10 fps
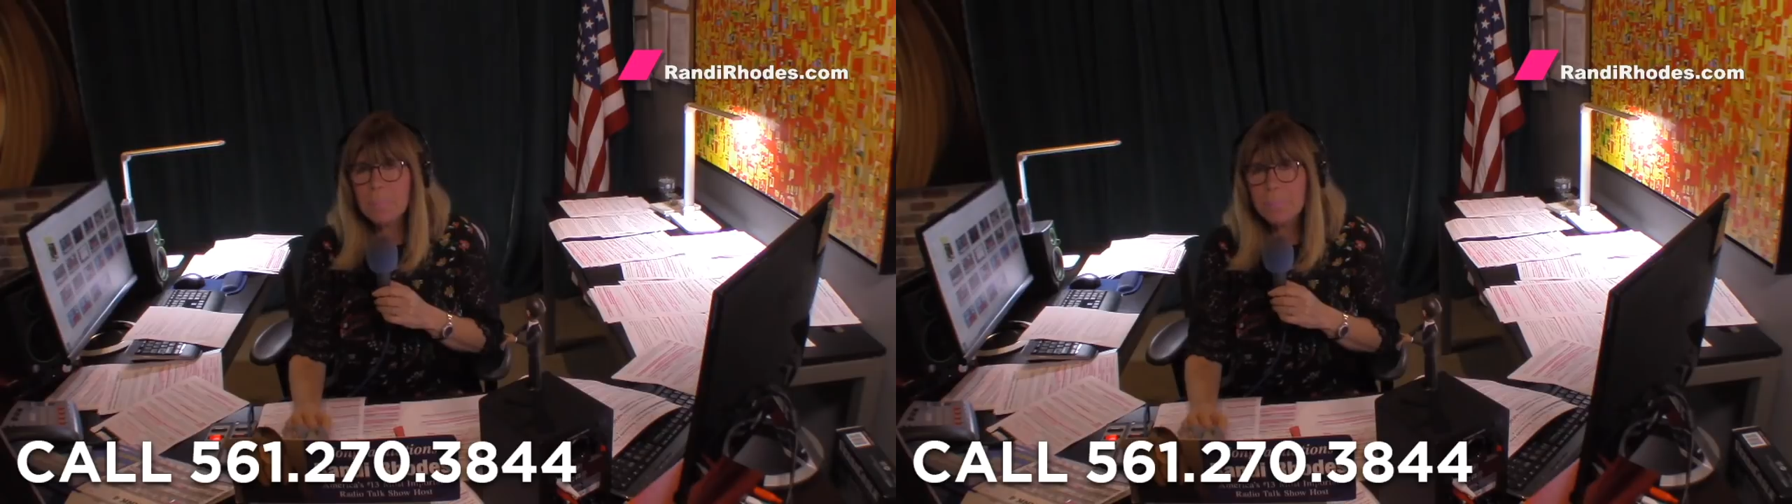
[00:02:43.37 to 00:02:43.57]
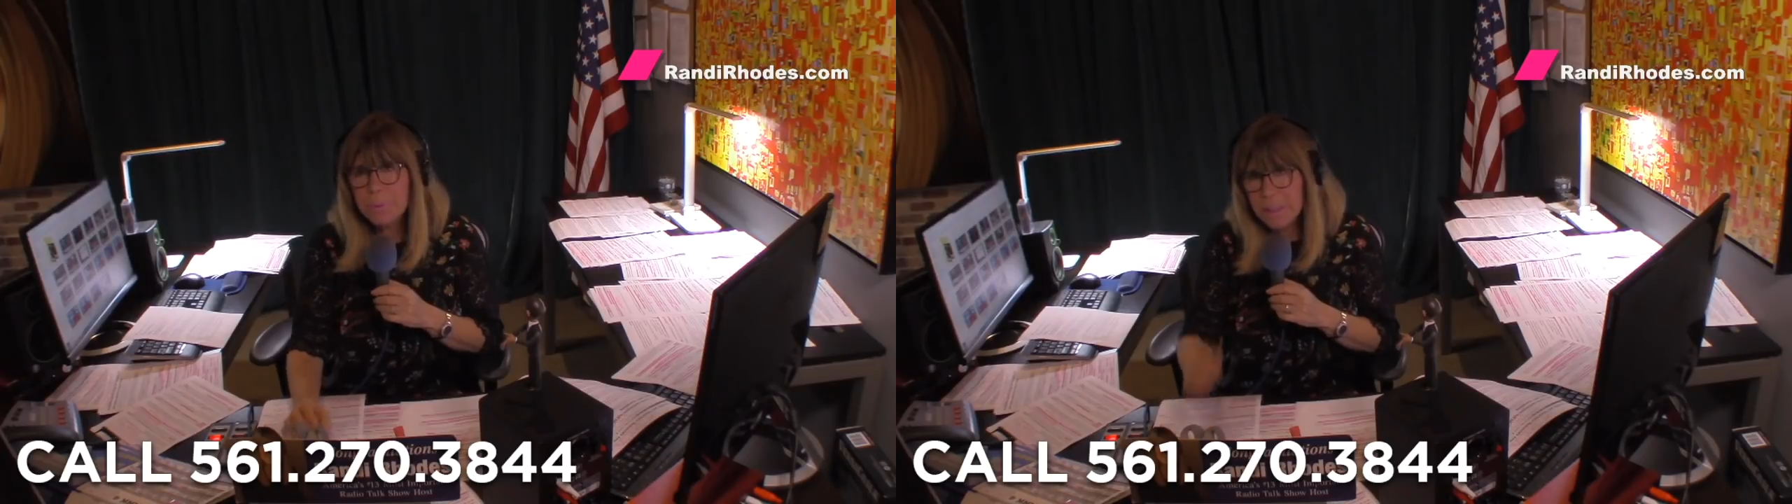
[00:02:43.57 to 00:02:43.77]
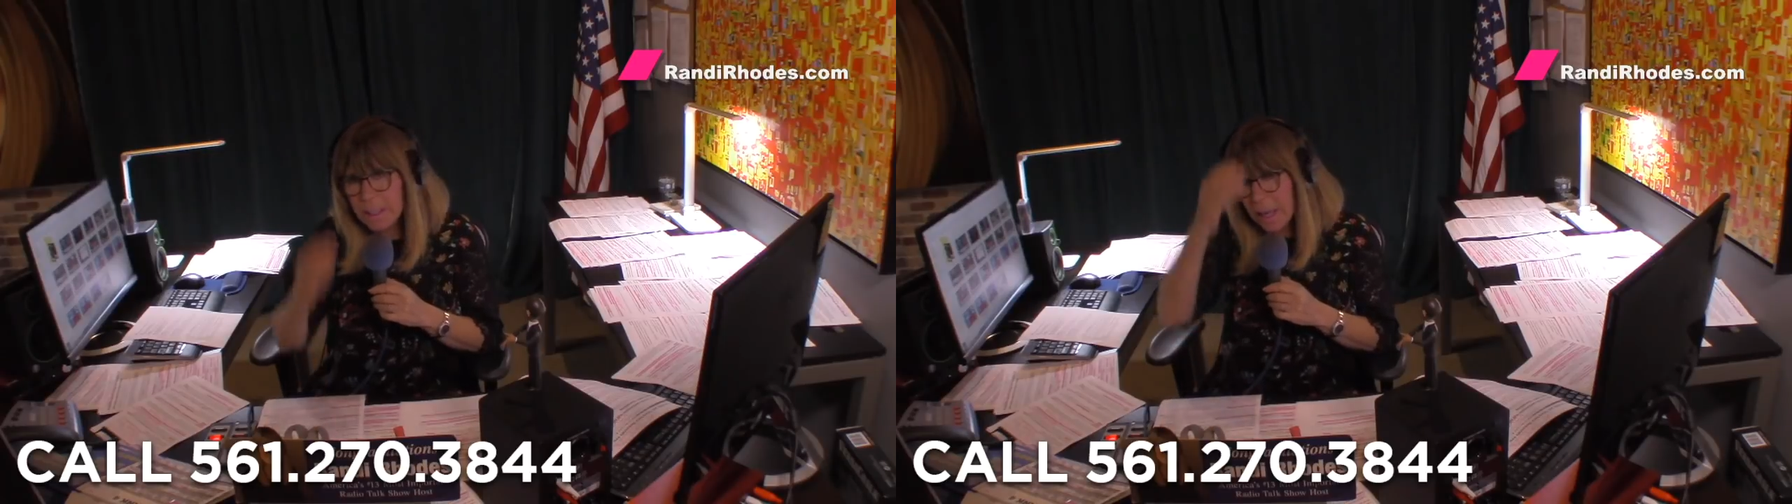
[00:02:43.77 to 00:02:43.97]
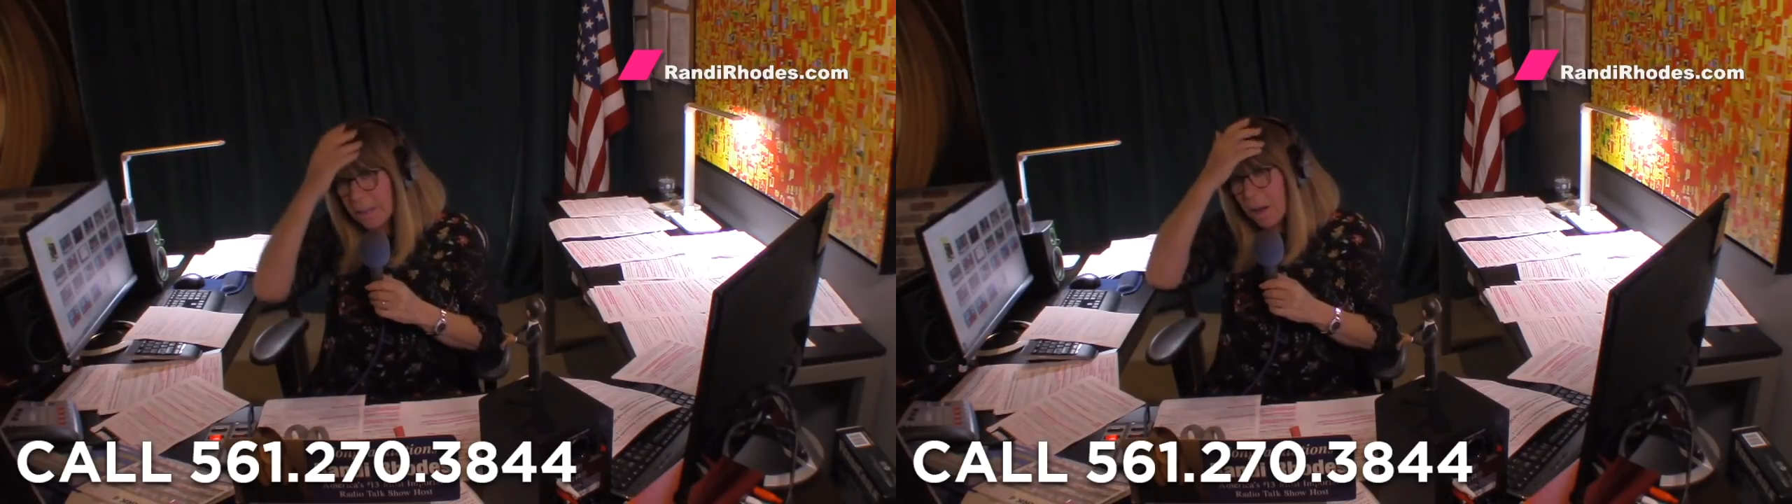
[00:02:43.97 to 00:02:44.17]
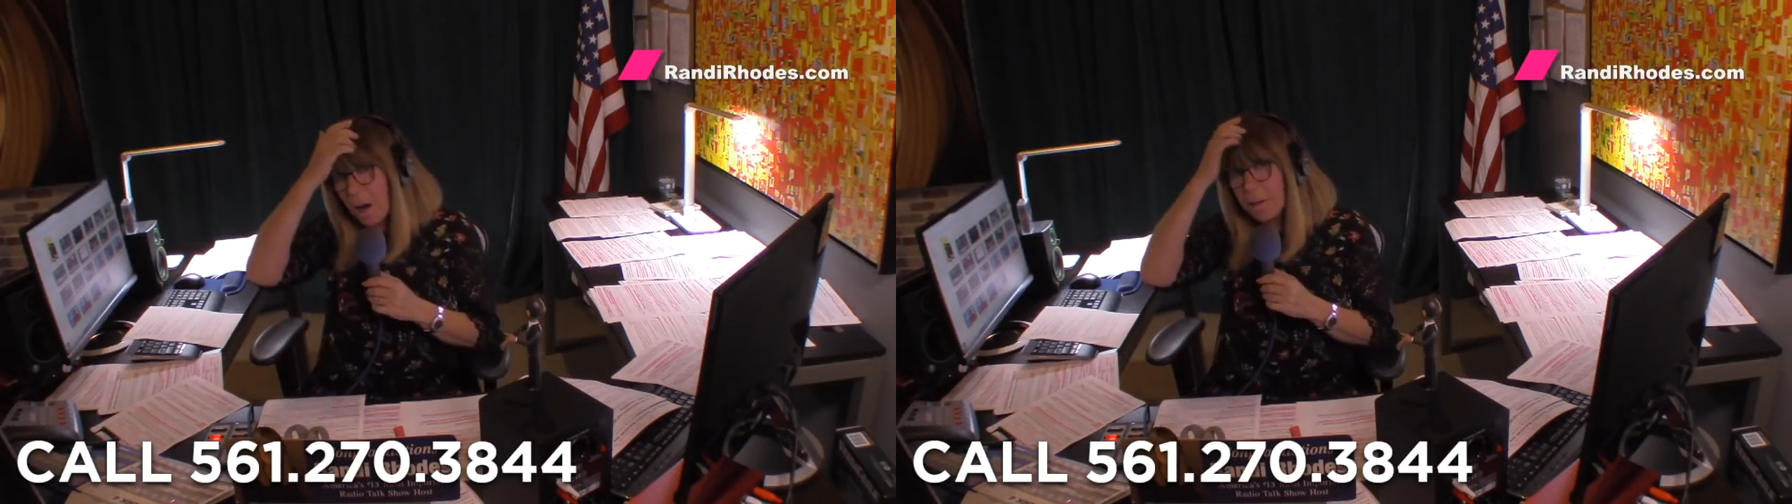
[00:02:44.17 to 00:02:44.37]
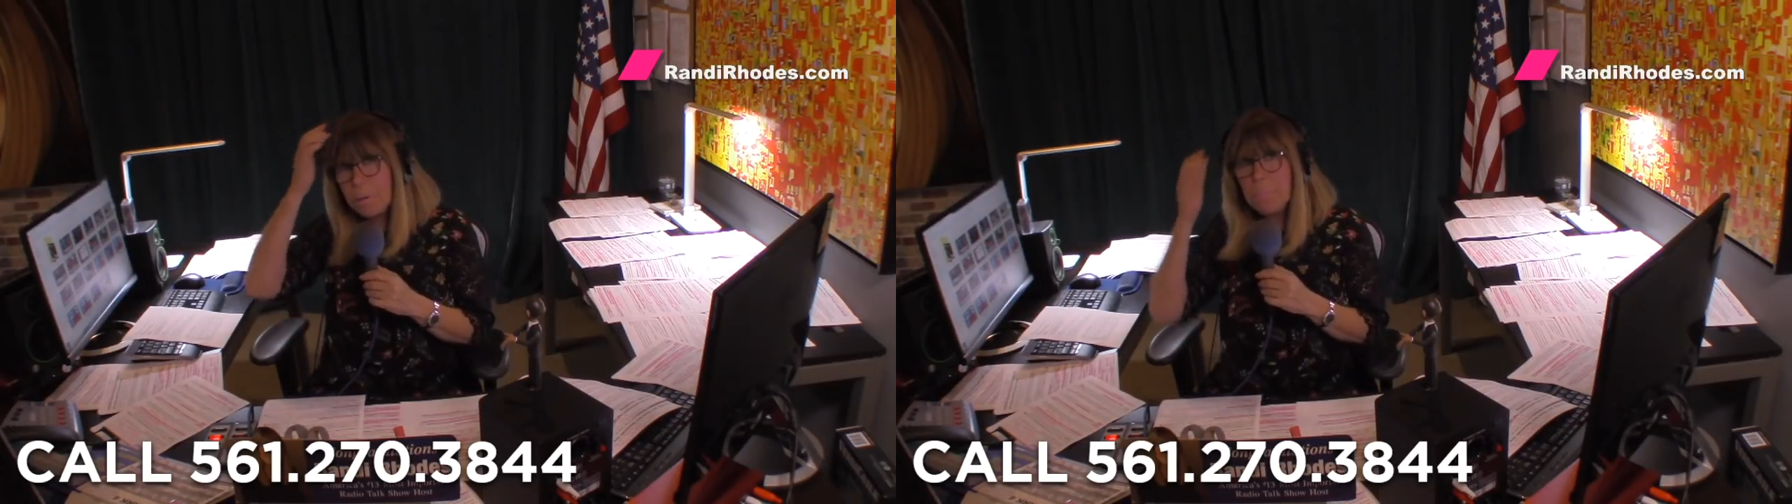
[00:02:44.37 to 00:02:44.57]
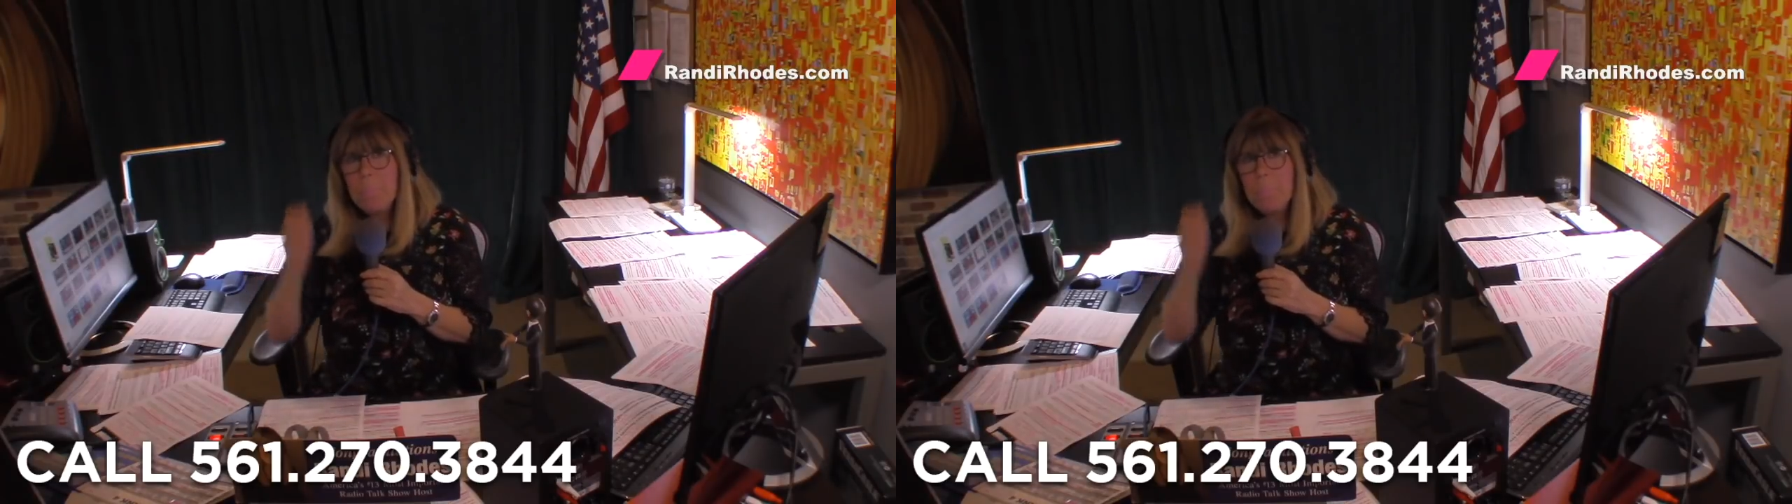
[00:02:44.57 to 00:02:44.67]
a complete and utter